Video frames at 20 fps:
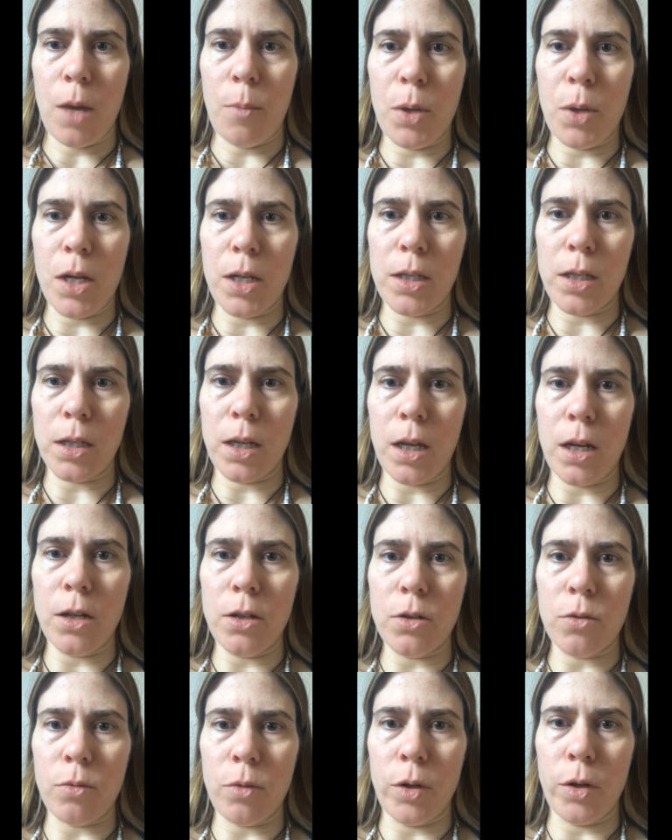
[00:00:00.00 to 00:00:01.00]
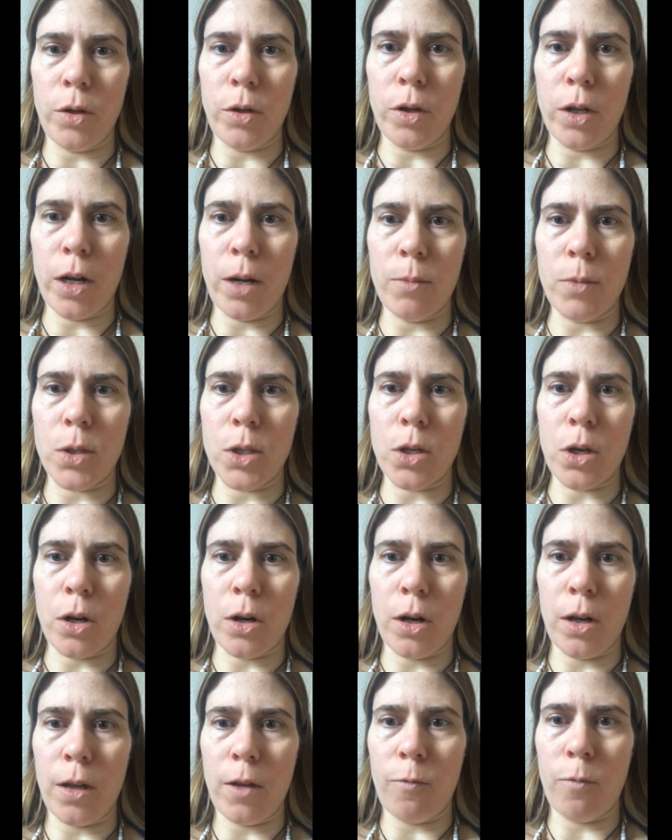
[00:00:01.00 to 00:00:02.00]
And Pizzagate is real, and I'm
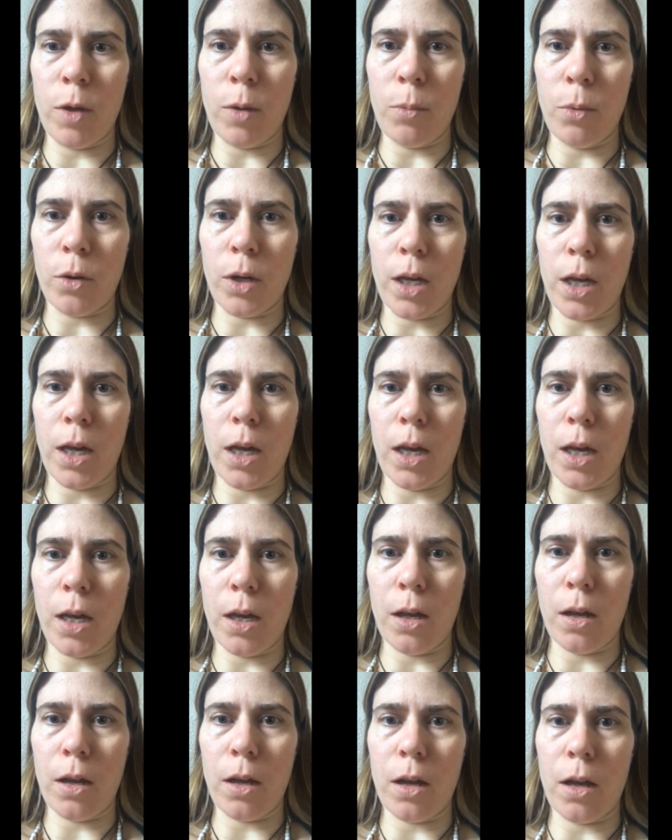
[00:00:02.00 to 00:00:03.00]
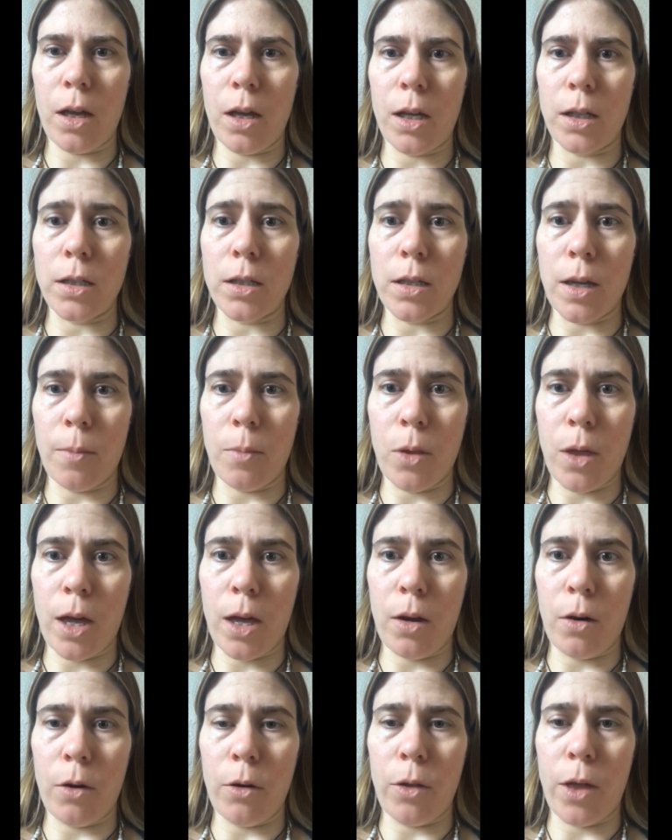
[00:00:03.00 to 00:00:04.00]
sorry if people can't accept
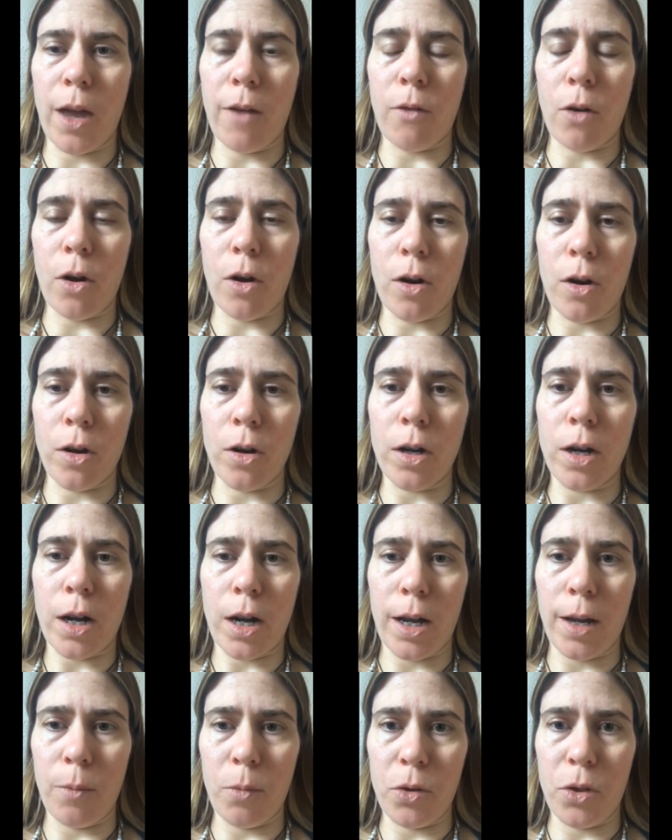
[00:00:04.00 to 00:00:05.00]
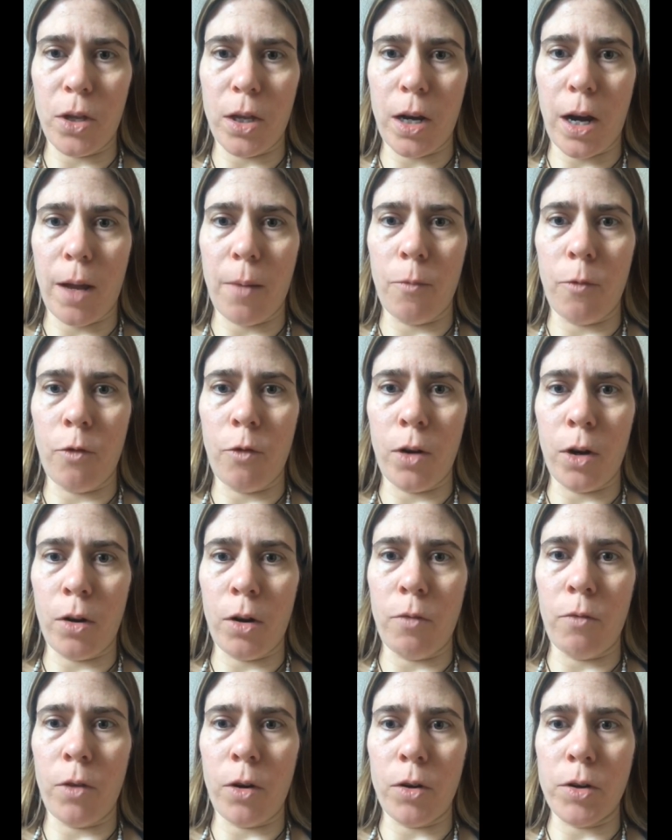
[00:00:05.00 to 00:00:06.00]
that or they have a hard time with it. I'm
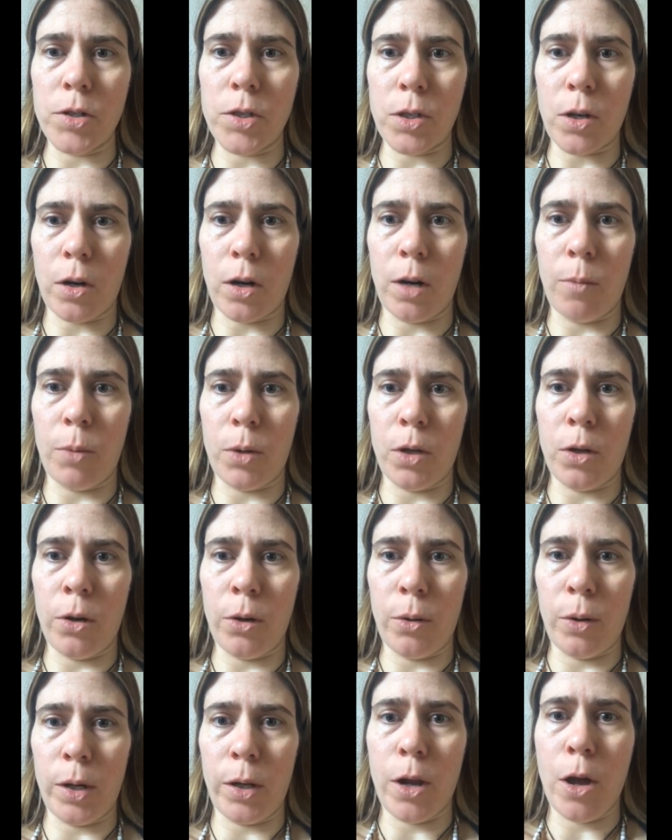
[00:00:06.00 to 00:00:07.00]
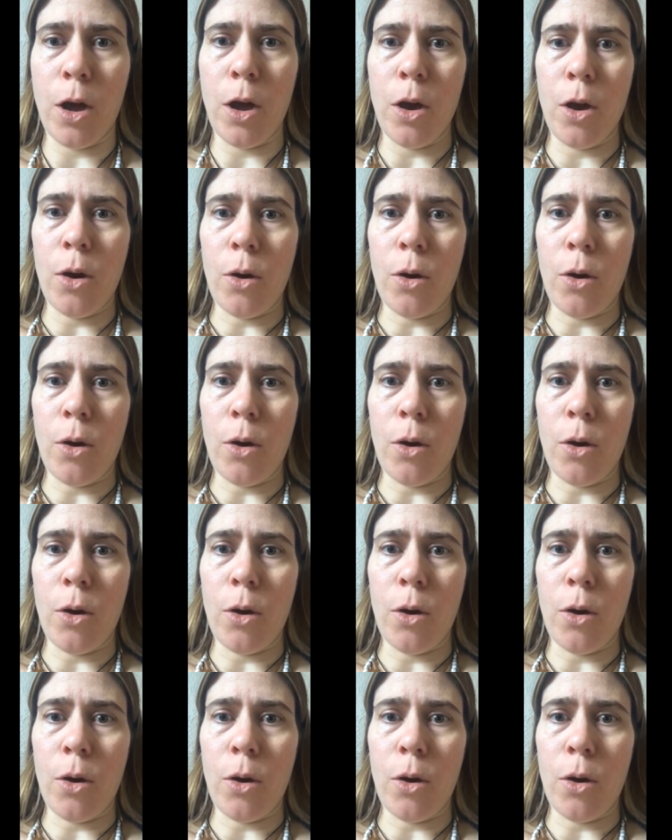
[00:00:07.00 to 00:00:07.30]
very, very sorry, but you know what?